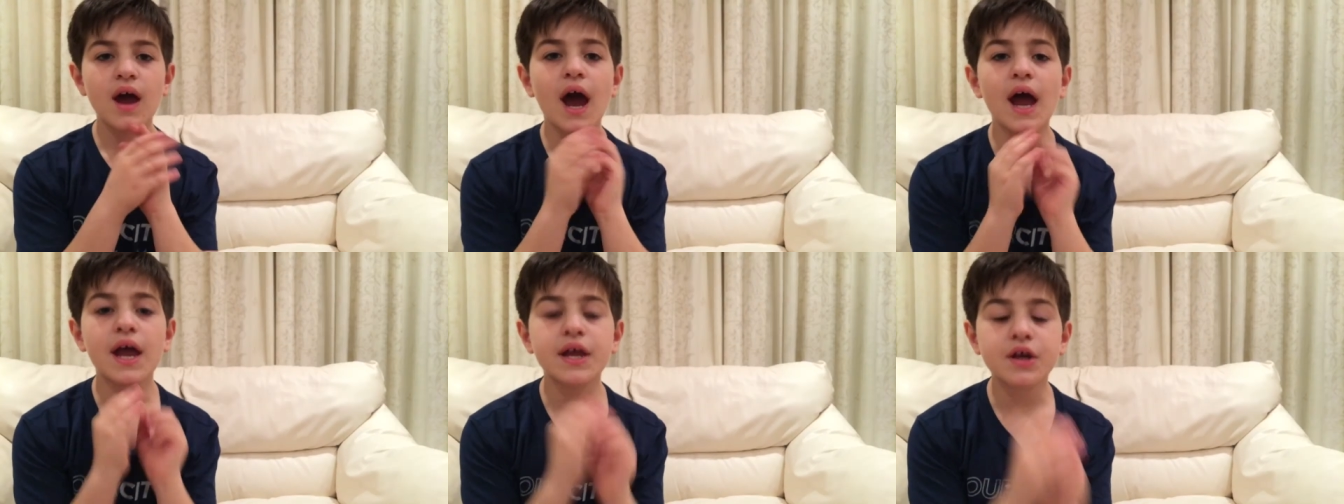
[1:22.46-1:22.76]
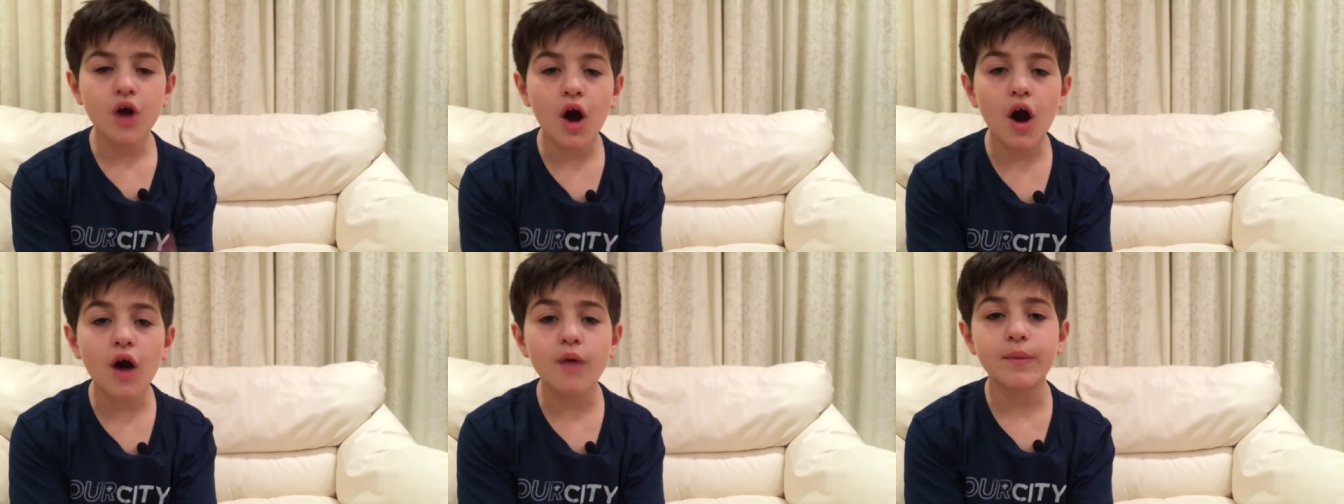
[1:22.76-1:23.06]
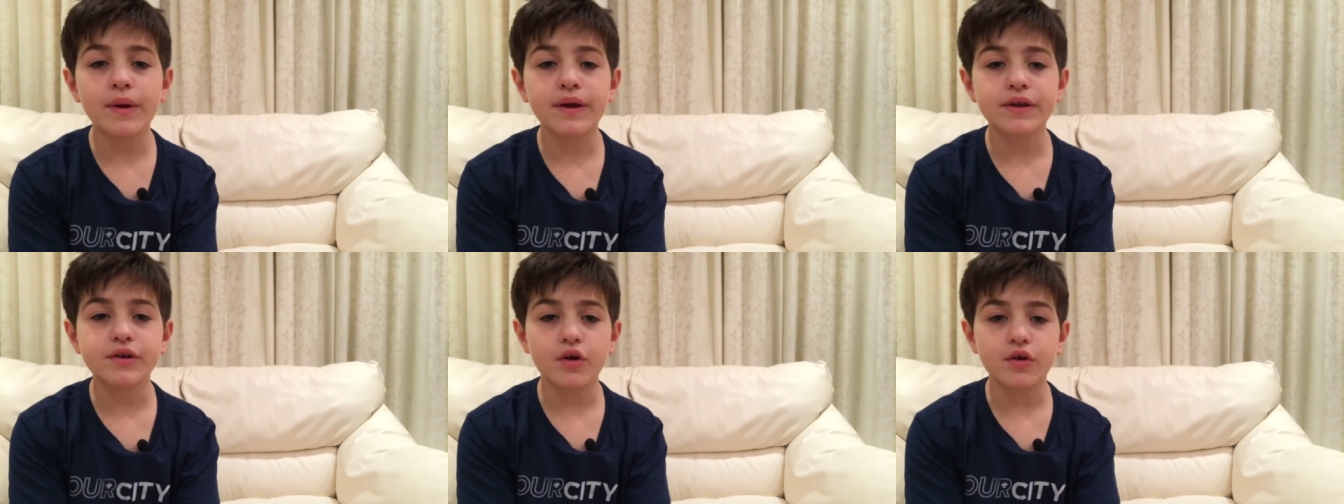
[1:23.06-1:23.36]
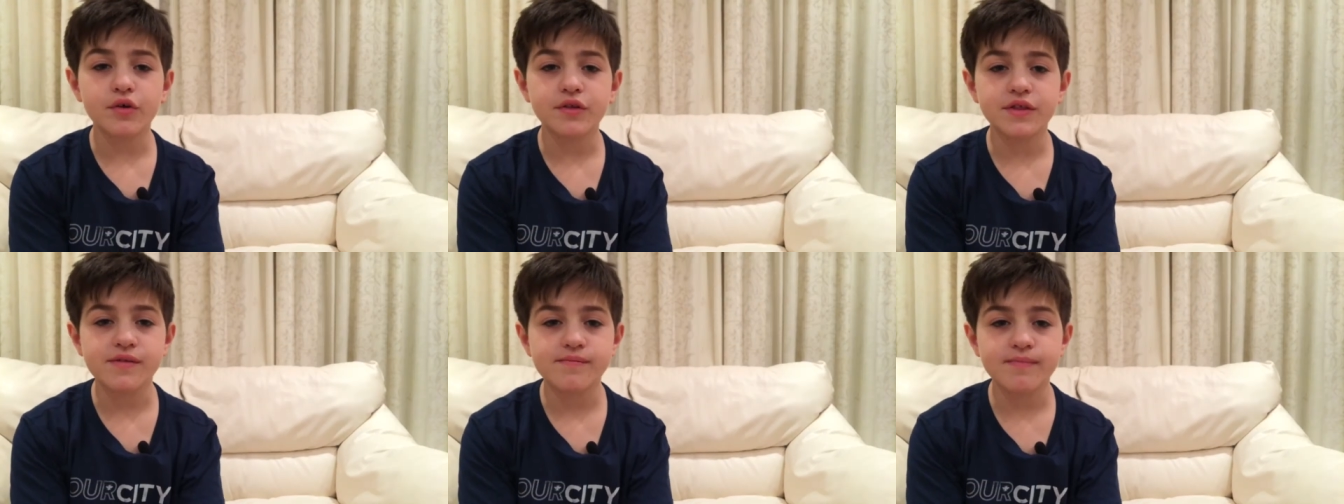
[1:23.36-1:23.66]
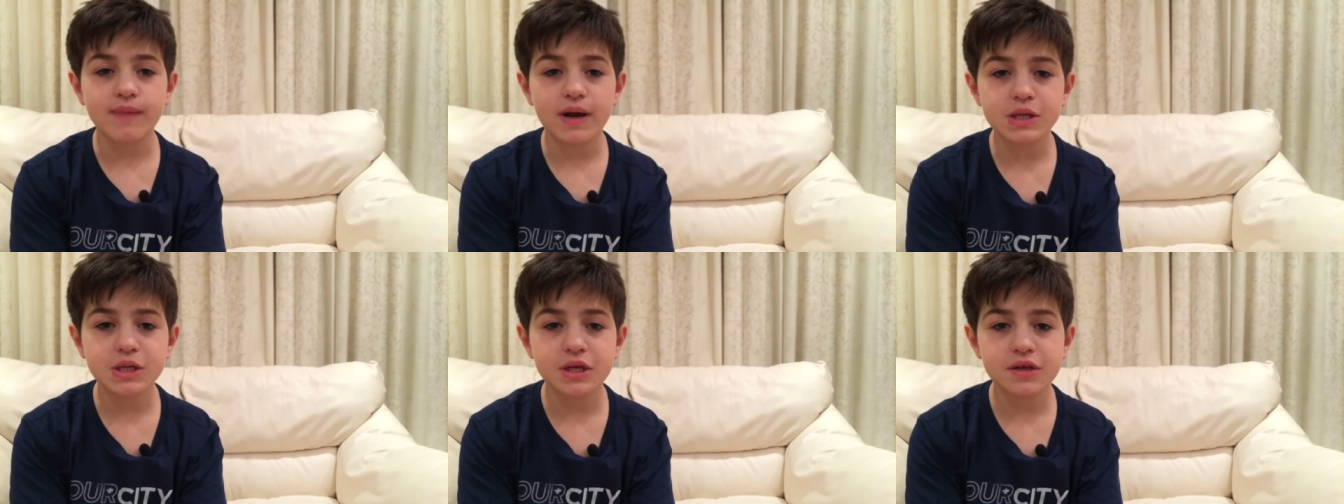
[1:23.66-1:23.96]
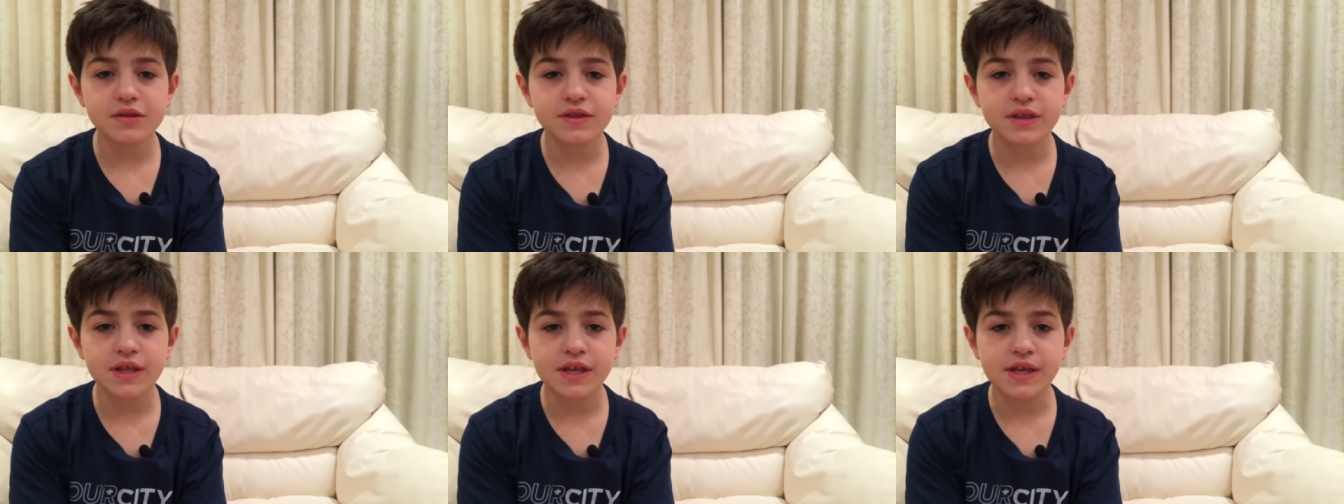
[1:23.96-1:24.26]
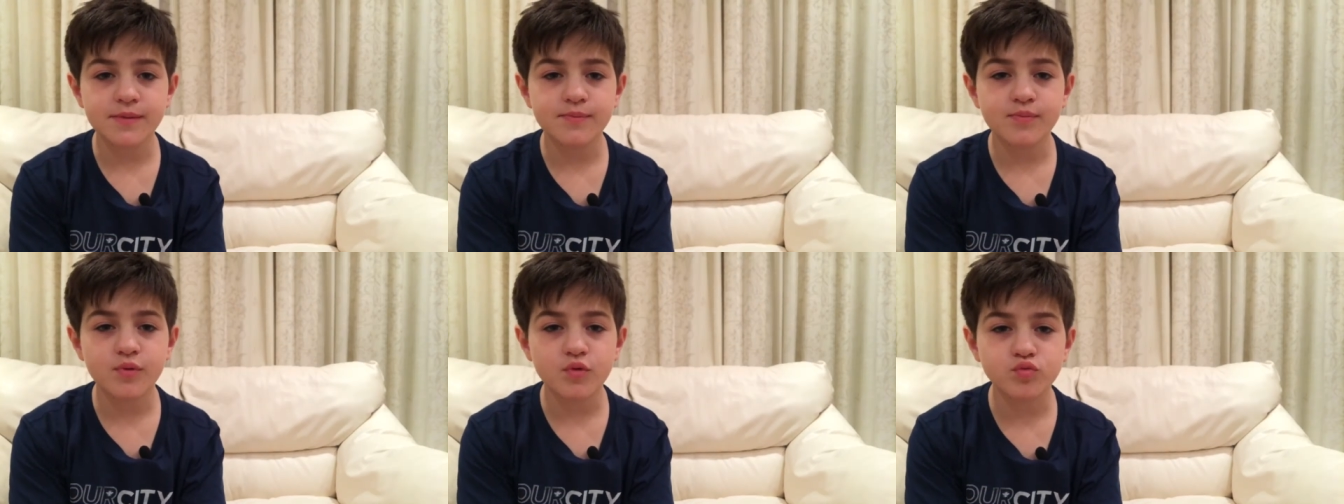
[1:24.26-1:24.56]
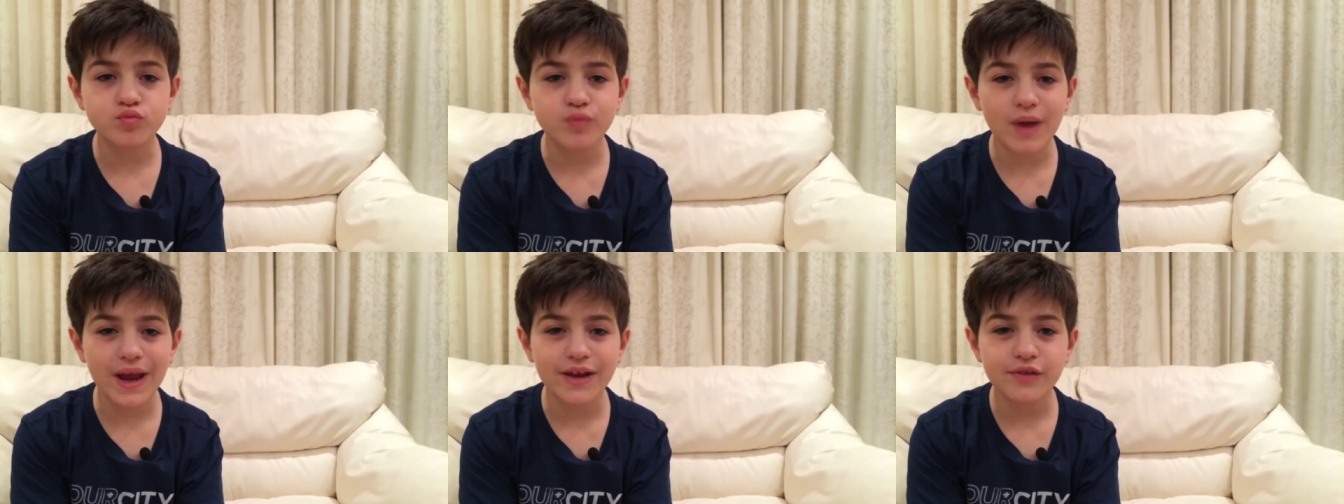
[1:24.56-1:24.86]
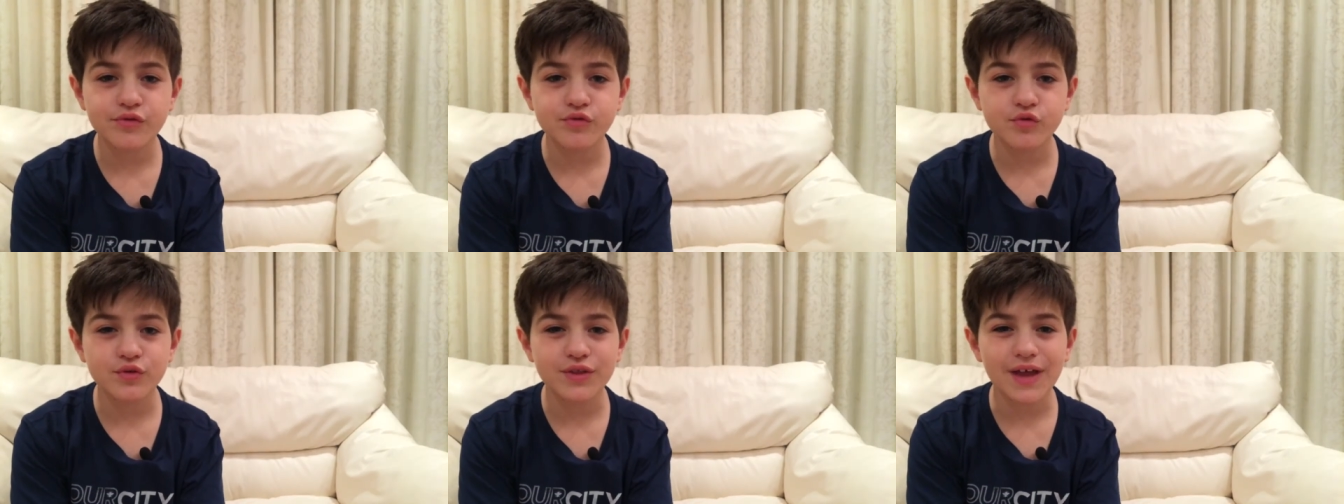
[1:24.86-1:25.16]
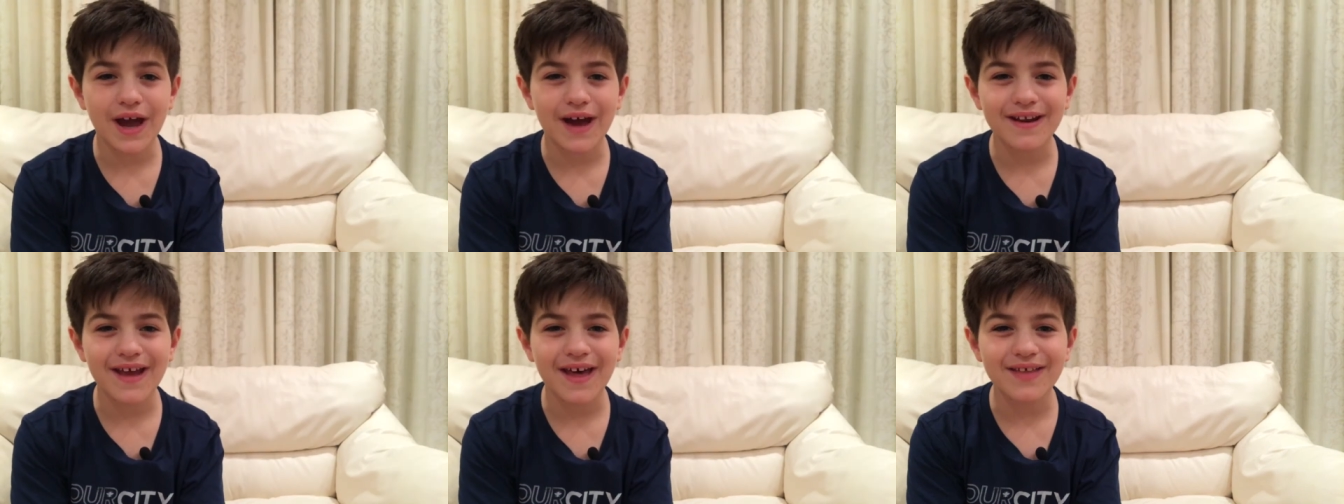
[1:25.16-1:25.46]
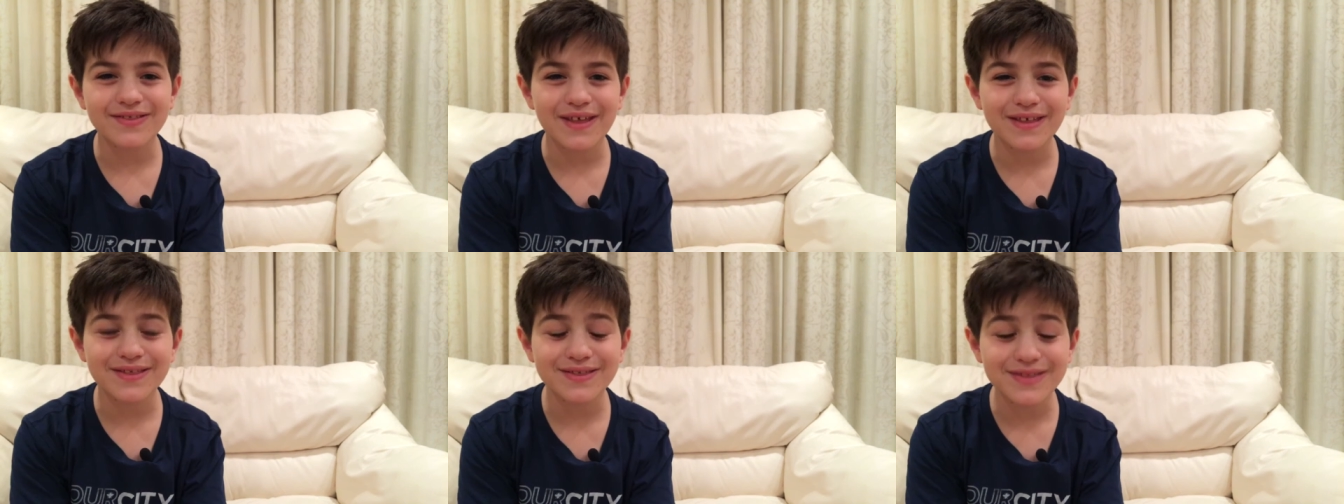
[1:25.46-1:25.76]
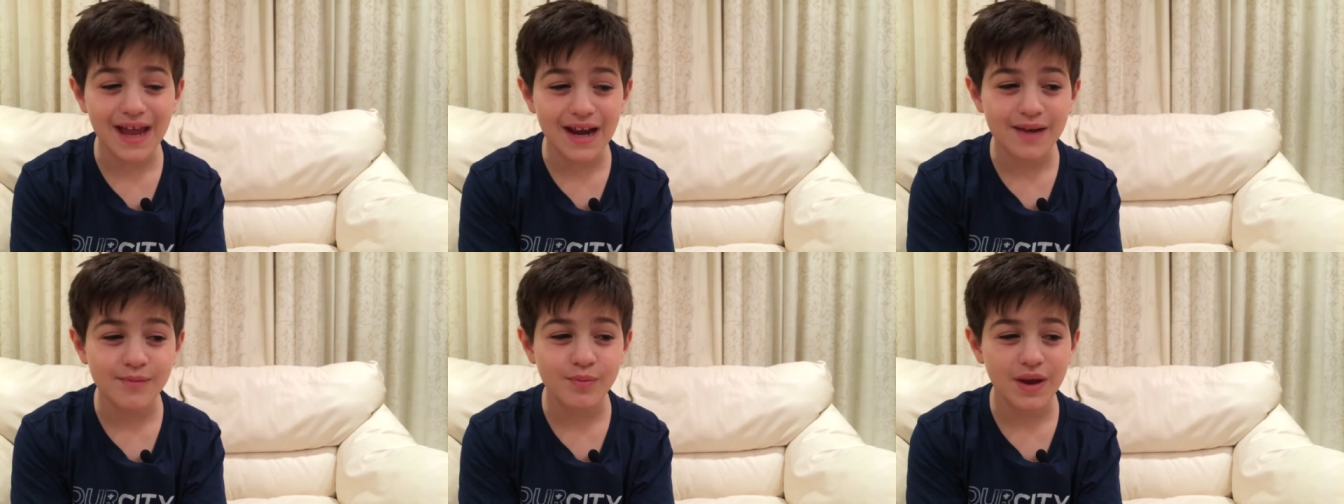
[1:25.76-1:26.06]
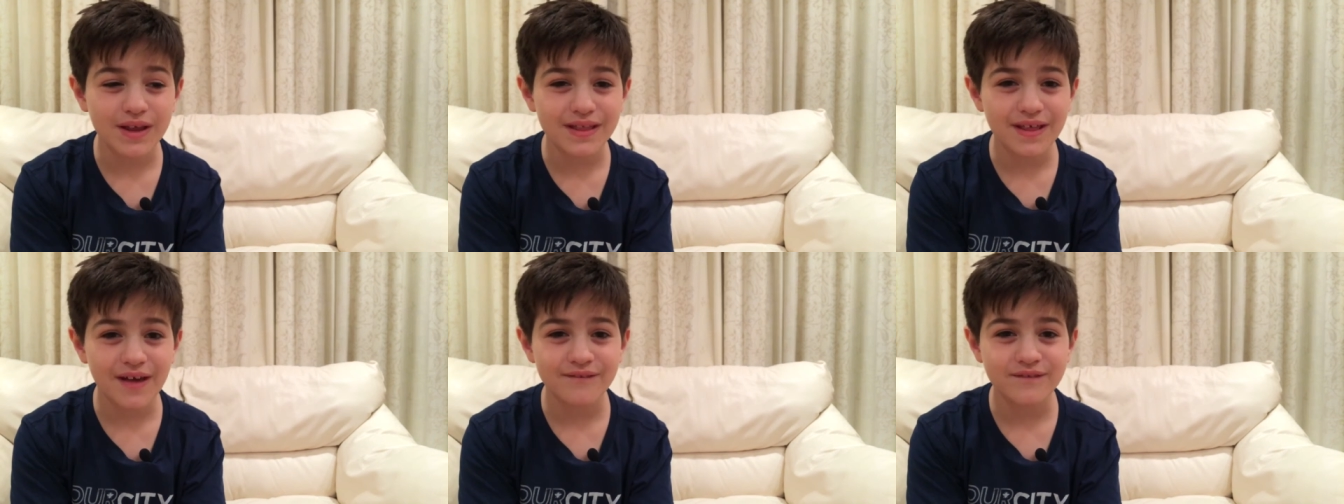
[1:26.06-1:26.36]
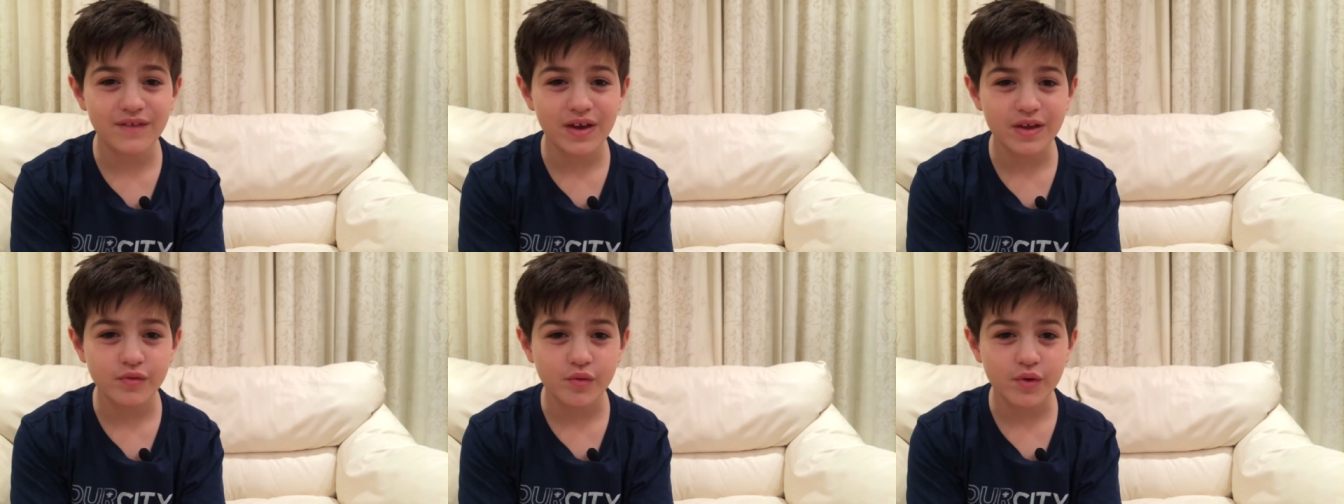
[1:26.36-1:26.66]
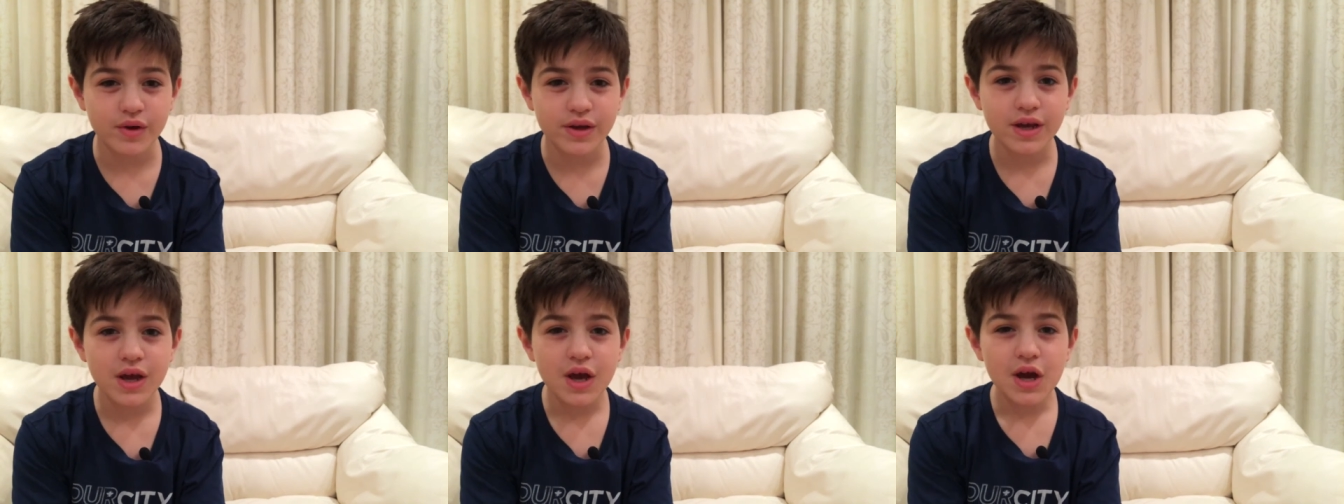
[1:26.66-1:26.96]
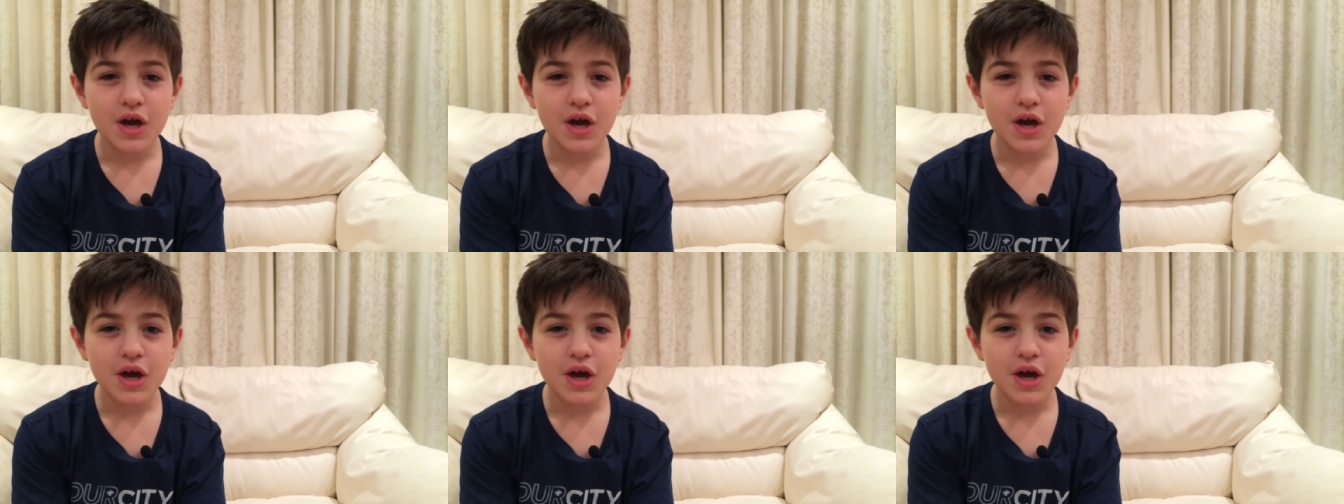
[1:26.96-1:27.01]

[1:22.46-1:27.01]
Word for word: I can't wait to go and see Manchester City parade through town as they celebrate their victory.